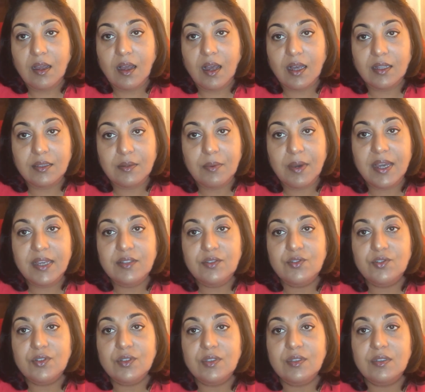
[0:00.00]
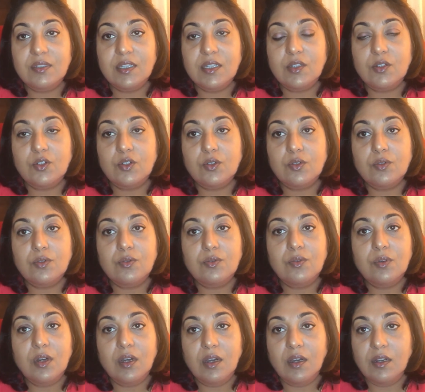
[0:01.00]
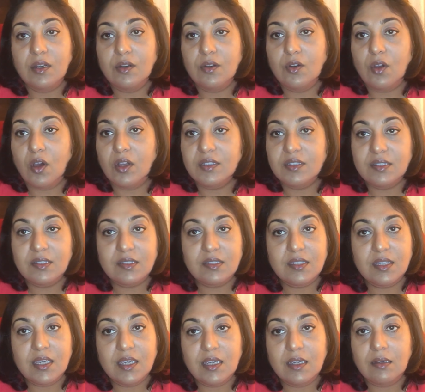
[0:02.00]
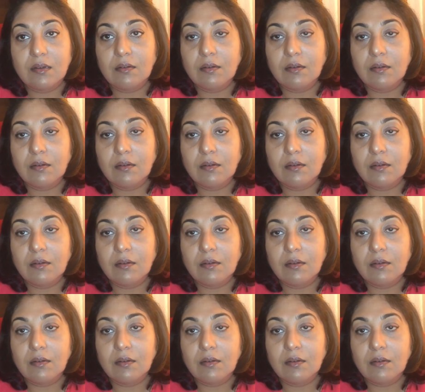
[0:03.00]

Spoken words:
Otherwise, just stick to a non-stick